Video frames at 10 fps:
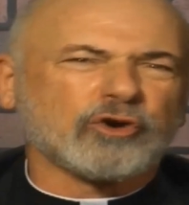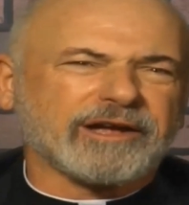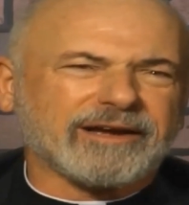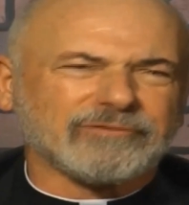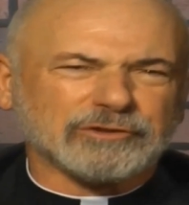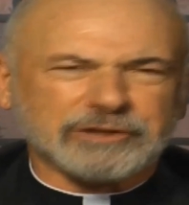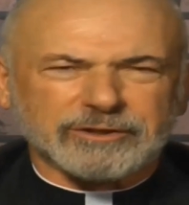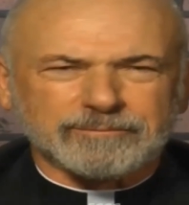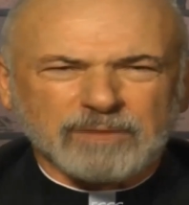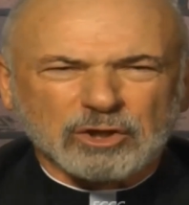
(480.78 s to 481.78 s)

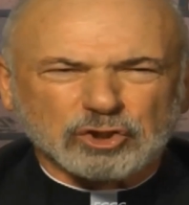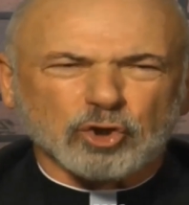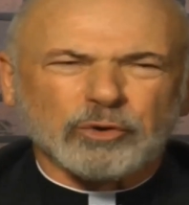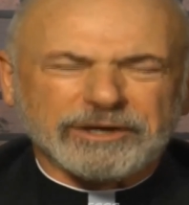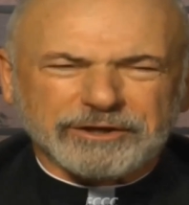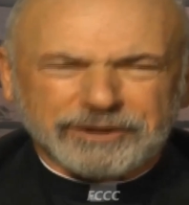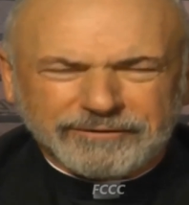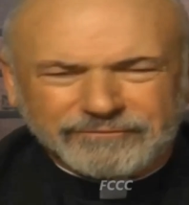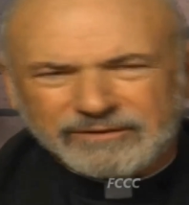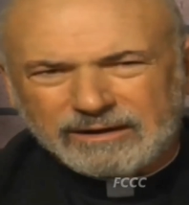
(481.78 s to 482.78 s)
cavalier, so
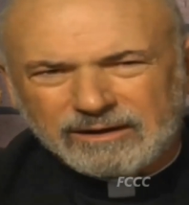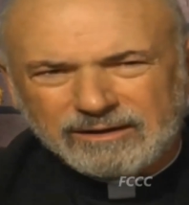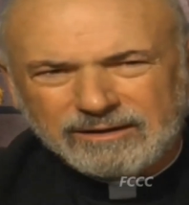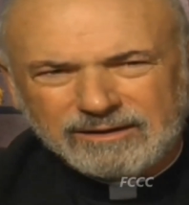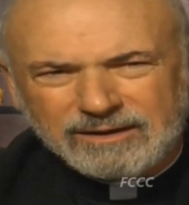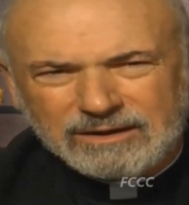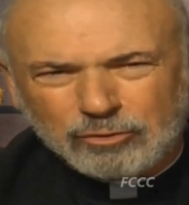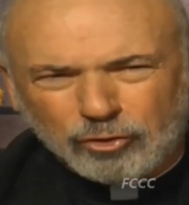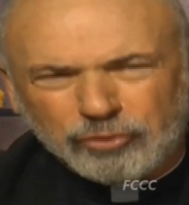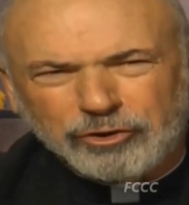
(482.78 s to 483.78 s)
indifferent
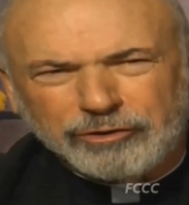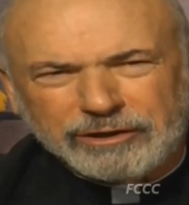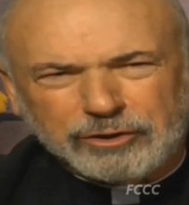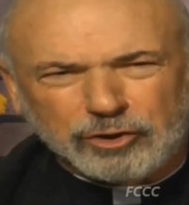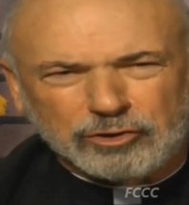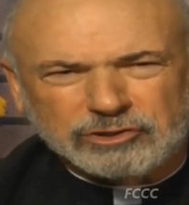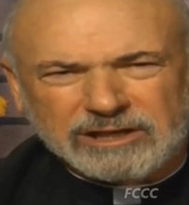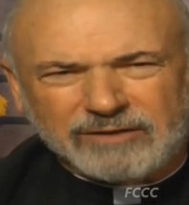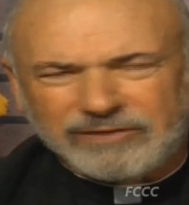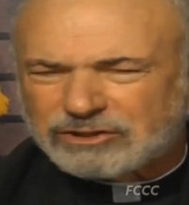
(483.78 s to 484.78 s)
toward their eternal
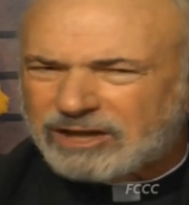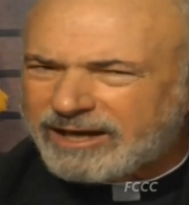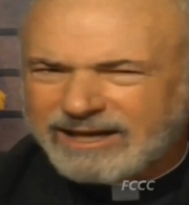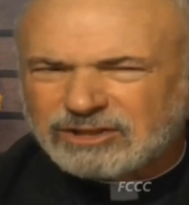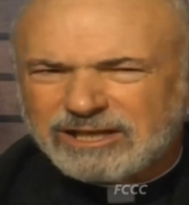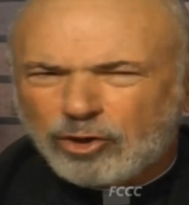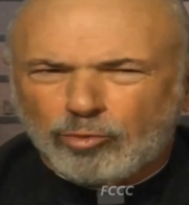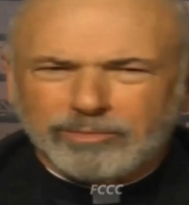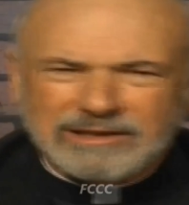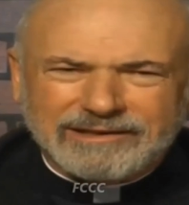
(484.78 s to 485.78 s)
salvation. I guess they
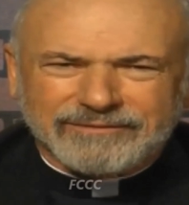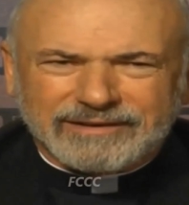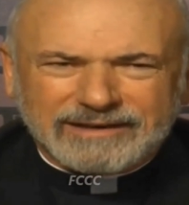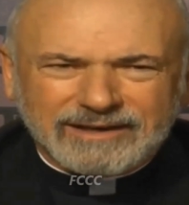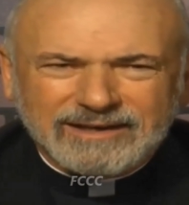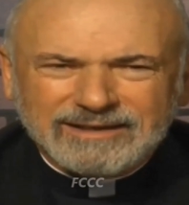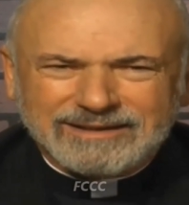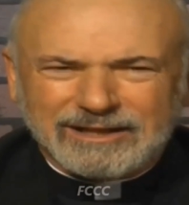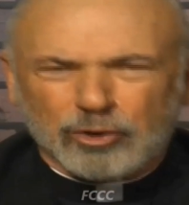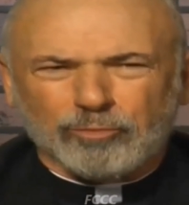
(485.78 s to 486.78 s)
don't believe in it.
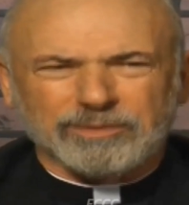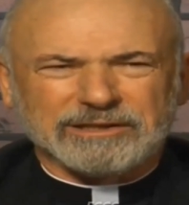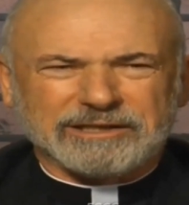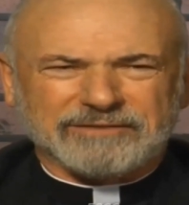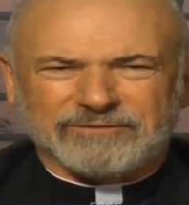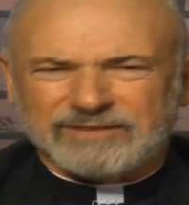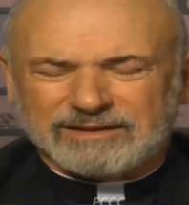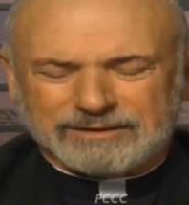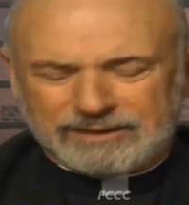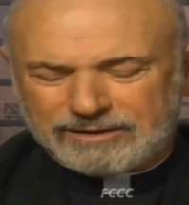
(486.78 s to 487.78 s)
They don't believe
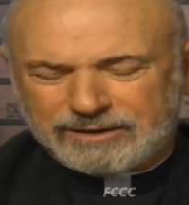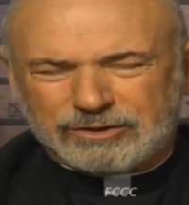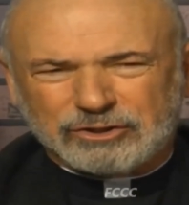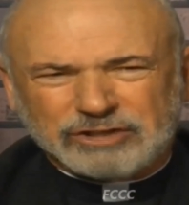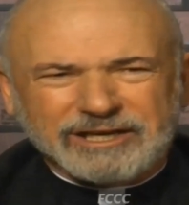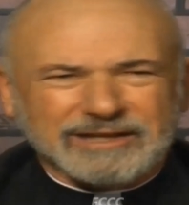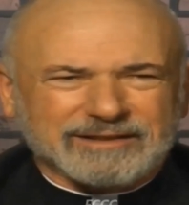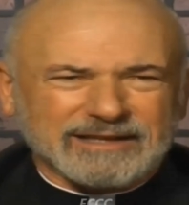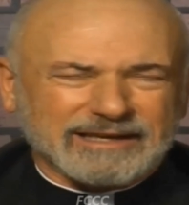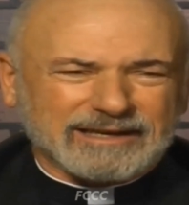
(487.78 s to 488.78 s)
that there's
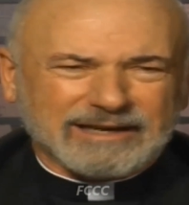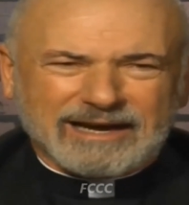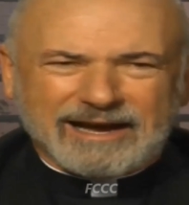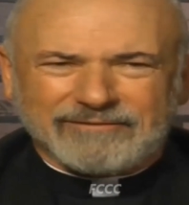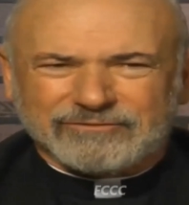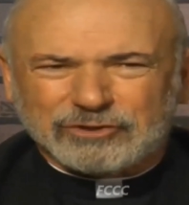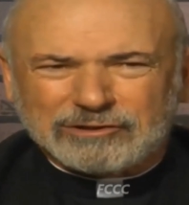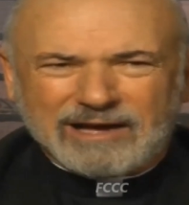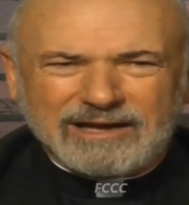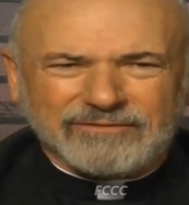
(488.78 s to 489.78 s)
anything after
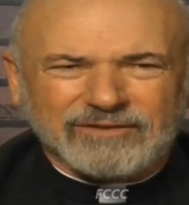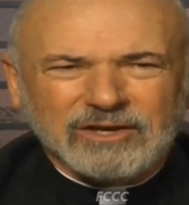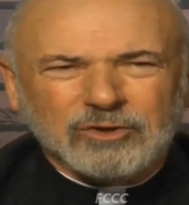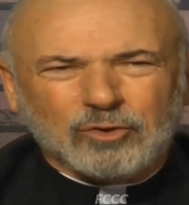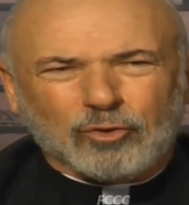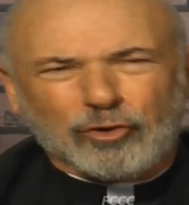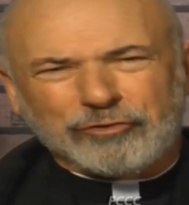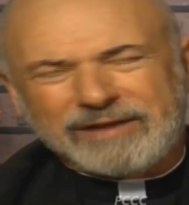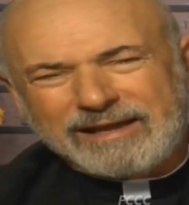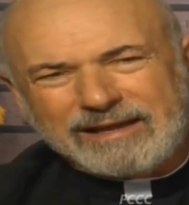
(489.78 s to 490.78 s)
life, or
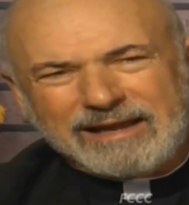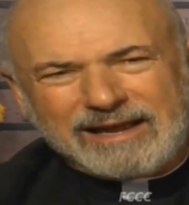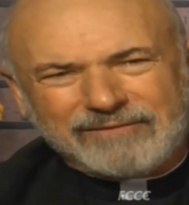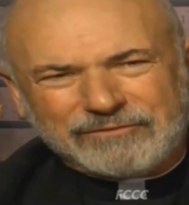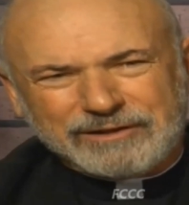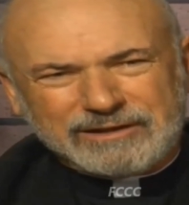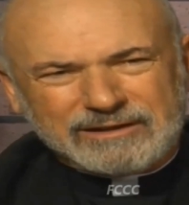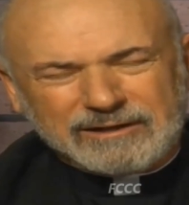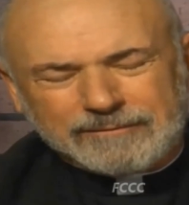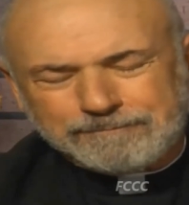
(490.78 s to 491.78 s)
they have the